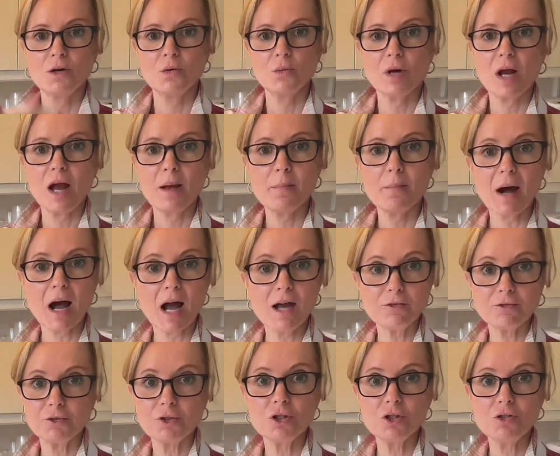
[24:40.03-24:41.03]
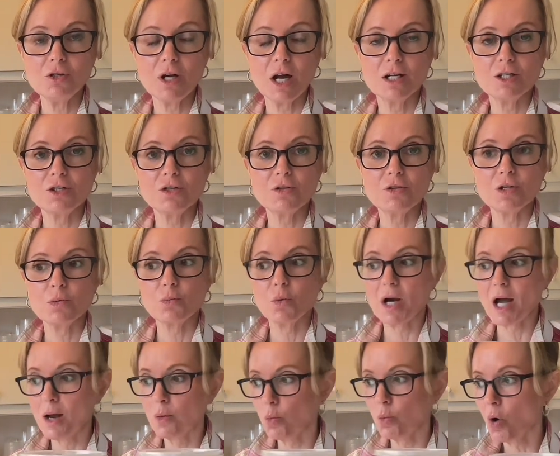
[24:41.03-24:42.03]
When I buy fruit, I do that.
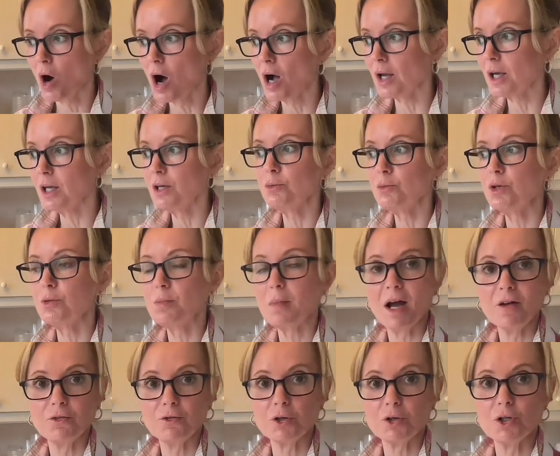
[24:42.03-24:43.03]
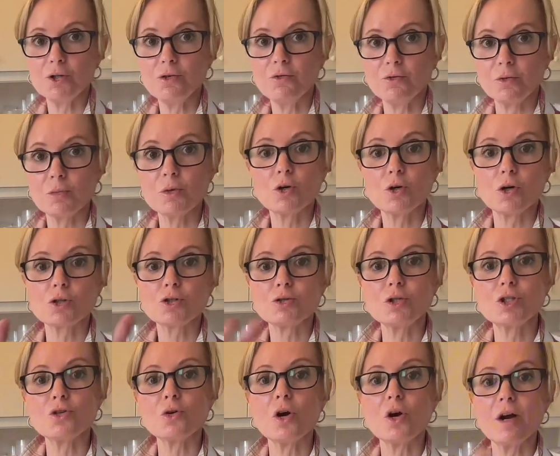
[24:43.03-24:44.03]
When I walk in with my fruit from the
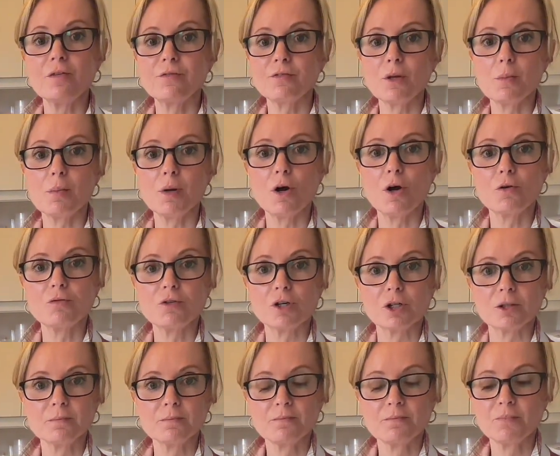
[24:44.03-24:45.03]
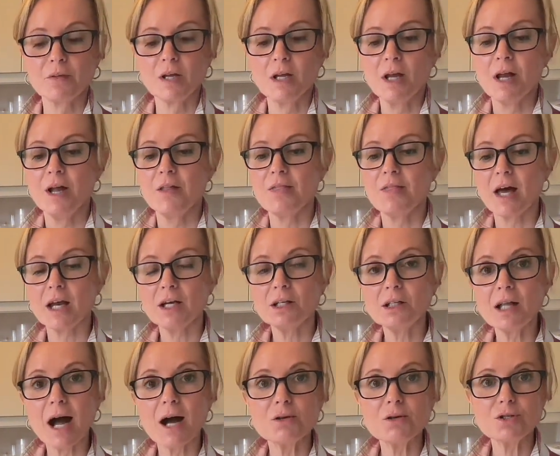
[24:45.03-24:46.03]
grocery store, I flip it over. That
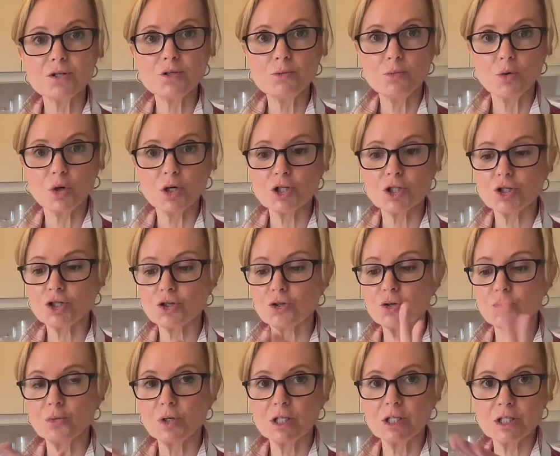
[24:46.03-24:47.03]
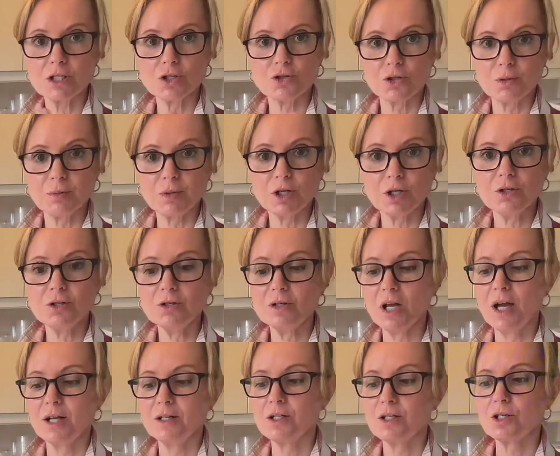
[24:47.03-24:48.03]
allows the moisture to redistribute,
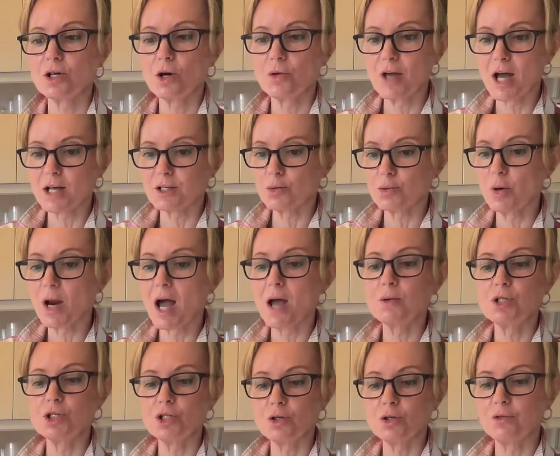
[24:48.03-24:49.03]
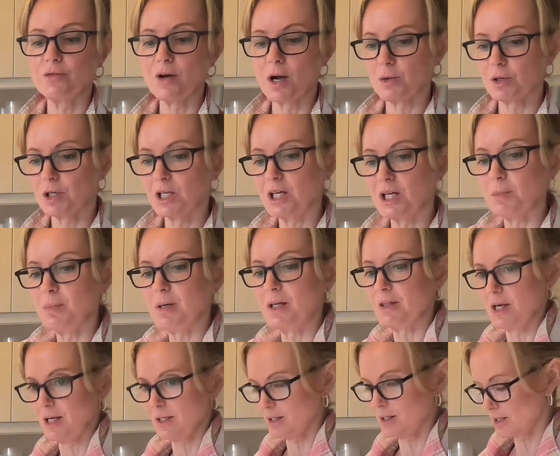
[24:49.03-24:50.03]
and so that's what I would do if I were keeping
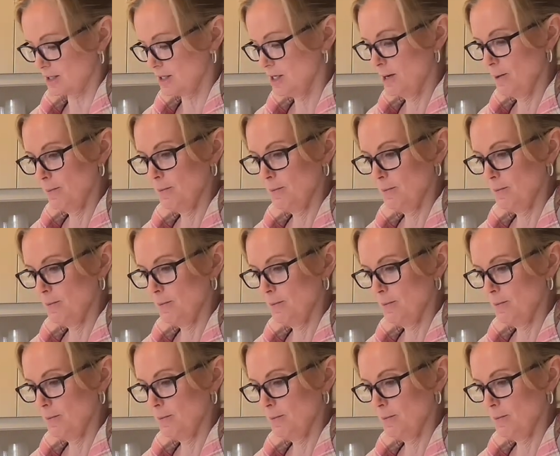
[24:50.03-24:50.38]
these.